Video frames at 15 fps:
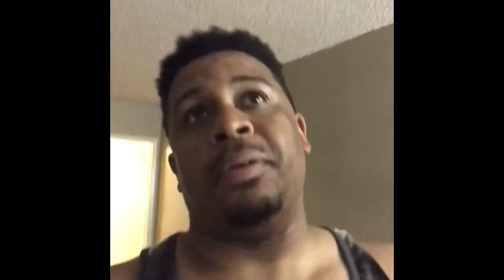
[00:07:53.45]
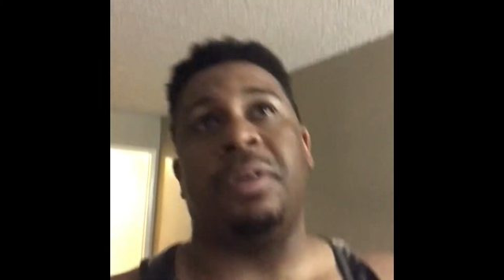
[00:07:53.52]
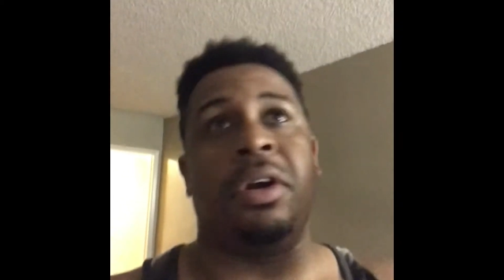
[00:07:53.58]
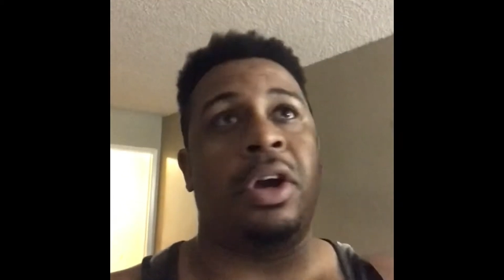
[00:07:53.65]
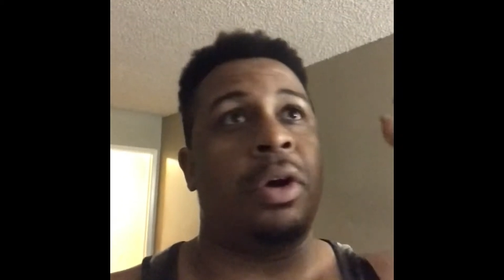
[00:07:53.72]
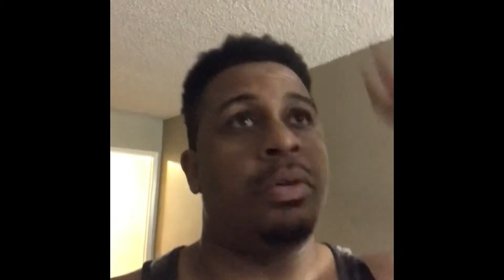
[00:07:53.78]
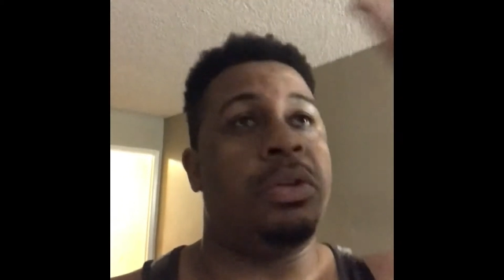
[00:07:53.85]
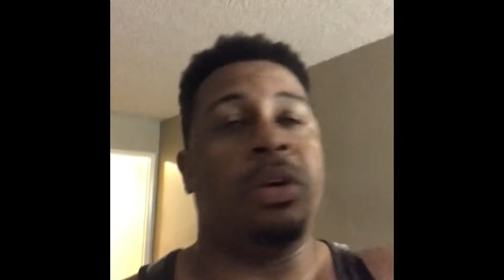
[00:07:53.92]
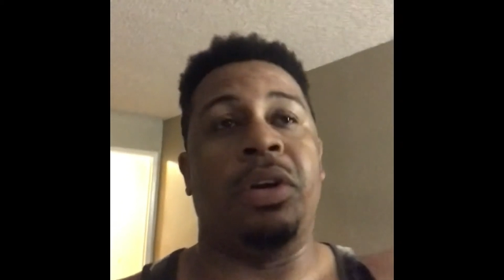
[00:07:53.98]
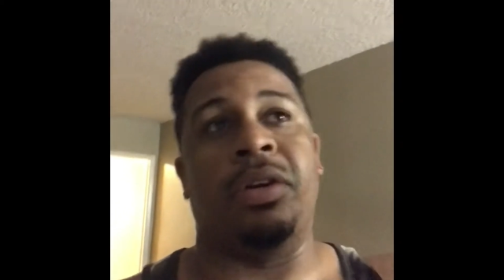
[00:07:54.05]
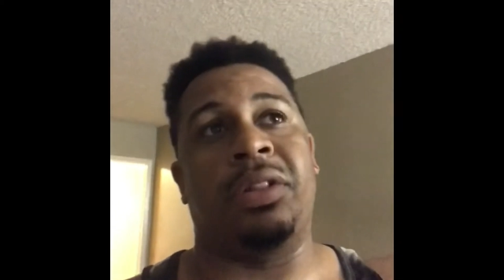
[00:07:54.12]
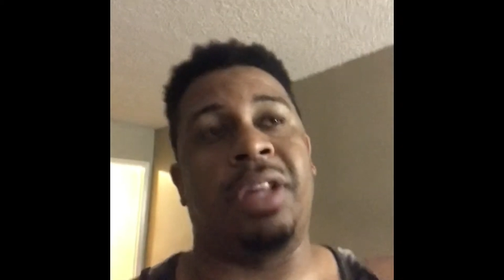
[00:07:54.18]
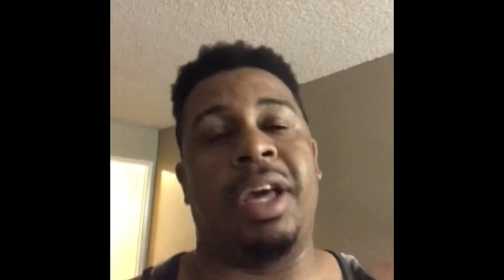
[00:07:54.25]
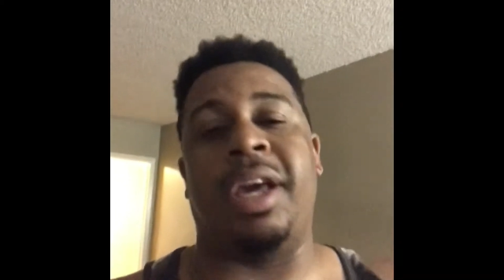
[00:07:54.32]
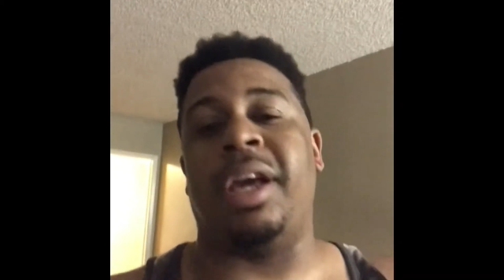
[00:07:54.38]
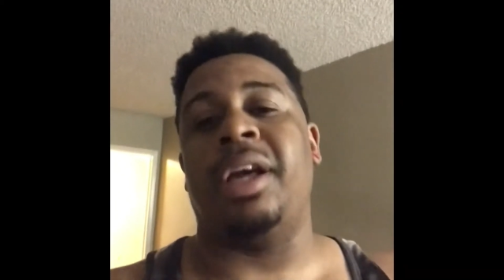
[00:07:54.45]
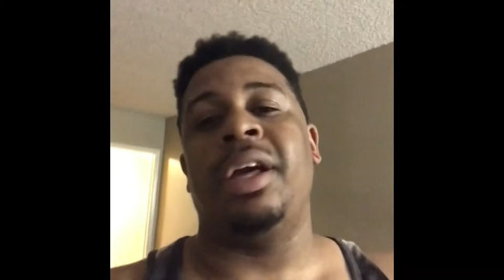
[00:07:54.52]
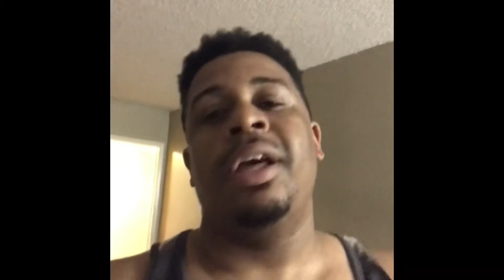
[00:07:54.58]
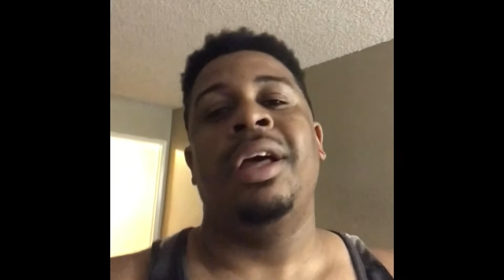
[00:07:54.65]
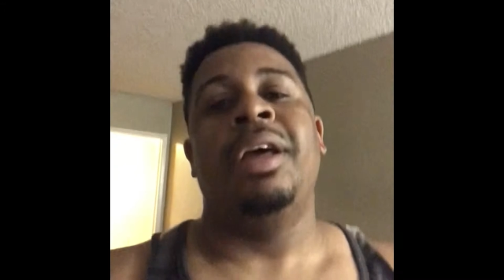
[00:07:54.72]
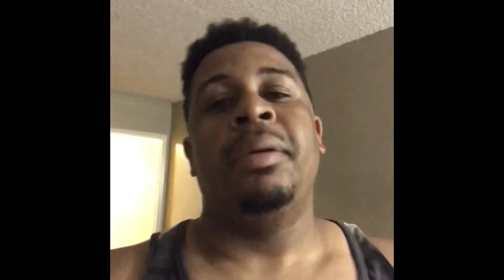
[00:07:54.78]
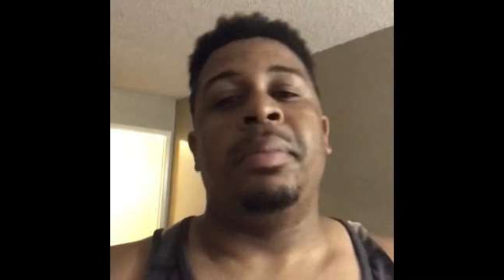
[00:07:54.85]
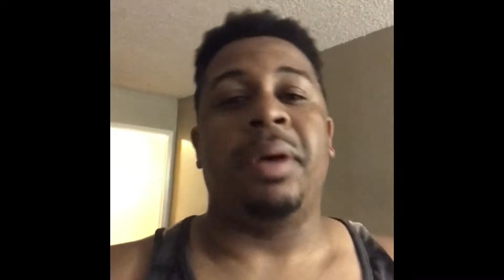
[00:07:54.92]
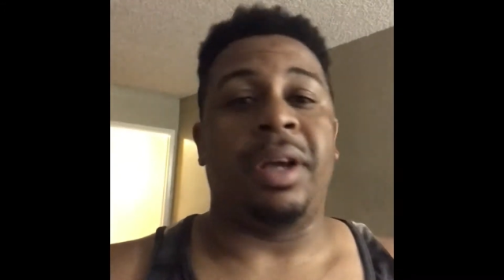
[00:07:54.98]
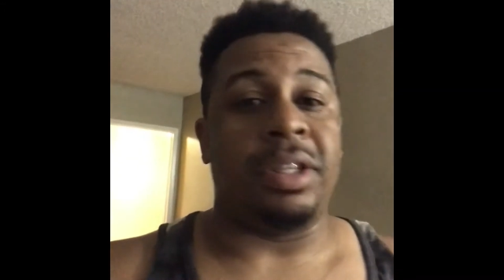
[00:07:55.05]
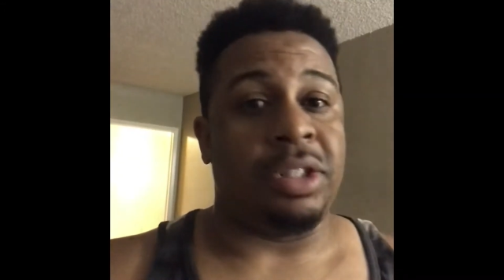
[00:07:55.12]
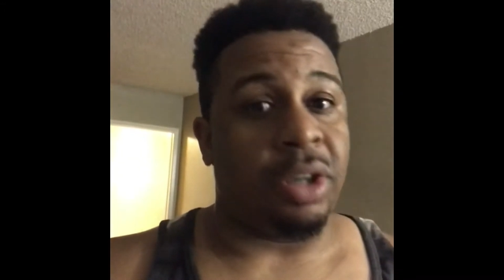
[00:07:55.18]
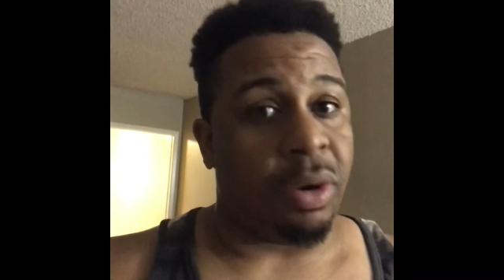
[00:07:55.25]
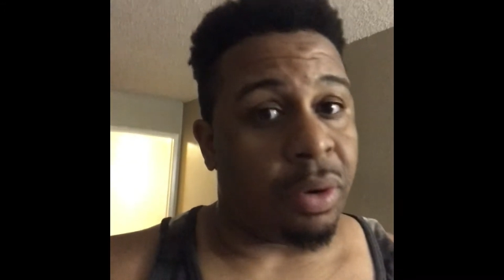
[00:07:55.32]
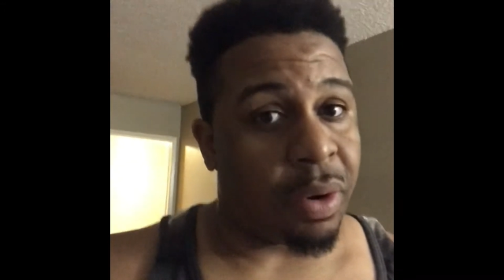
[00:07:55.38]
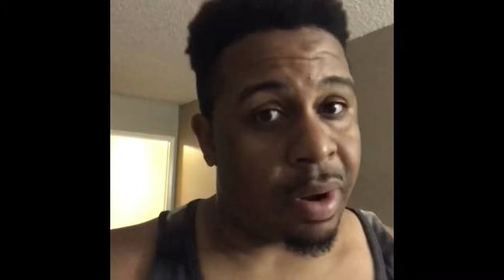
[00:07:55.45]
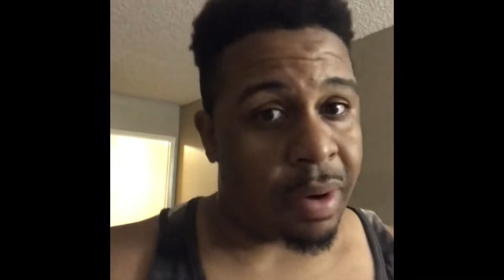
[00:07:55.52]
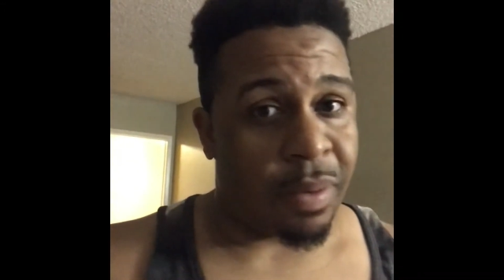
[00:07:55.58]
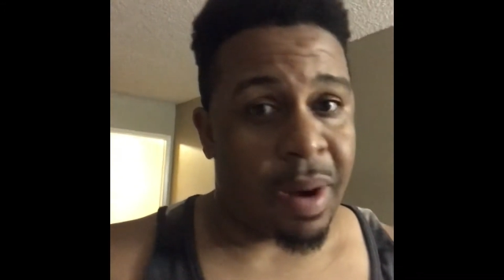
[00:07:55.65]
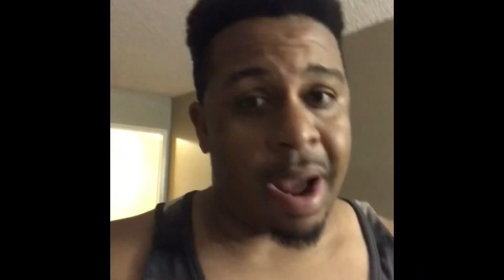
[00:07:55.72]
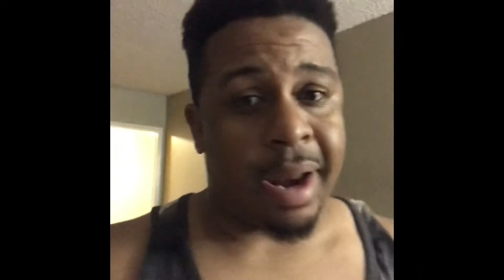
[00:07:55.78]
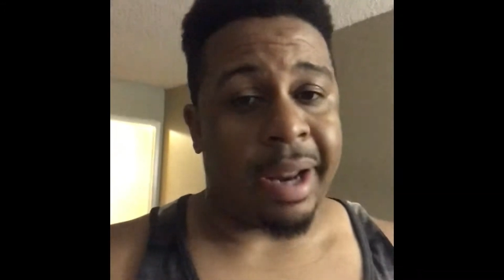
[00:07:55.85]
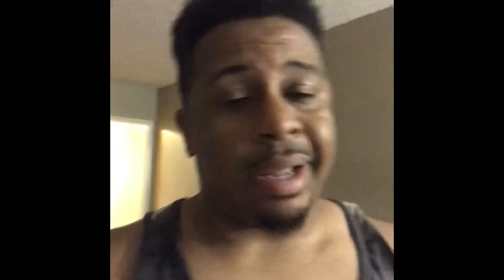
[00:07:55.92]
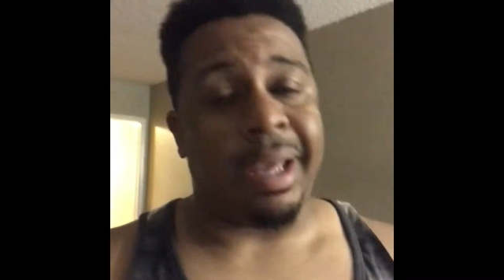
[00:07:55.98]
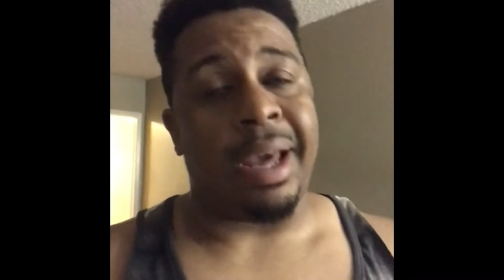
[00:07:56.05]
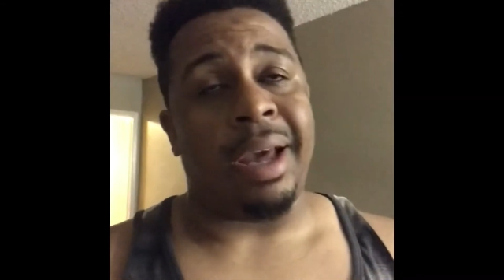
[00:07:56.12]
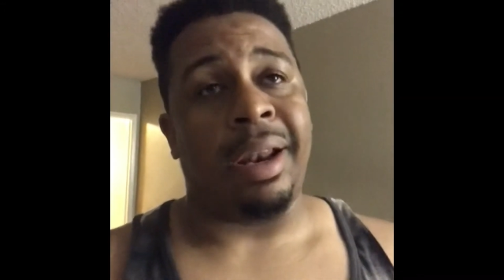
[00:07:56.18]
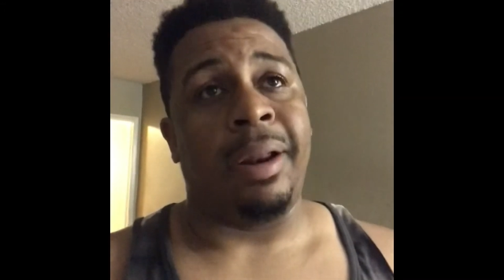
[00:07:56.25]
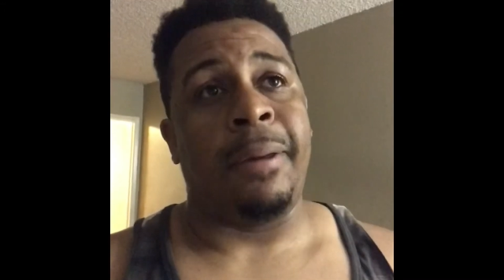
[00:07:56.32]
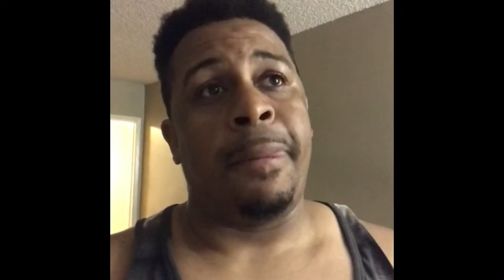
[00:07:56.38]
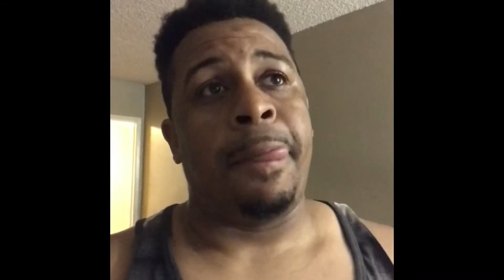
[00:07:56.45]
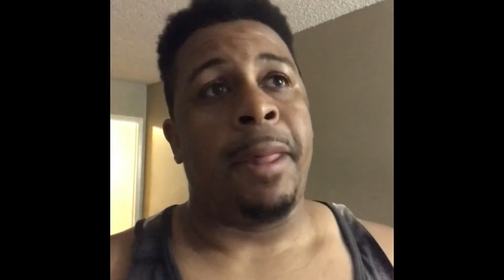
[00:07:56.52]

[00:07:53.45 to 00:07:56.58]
and go do your thing because you don't know how to ride it yet.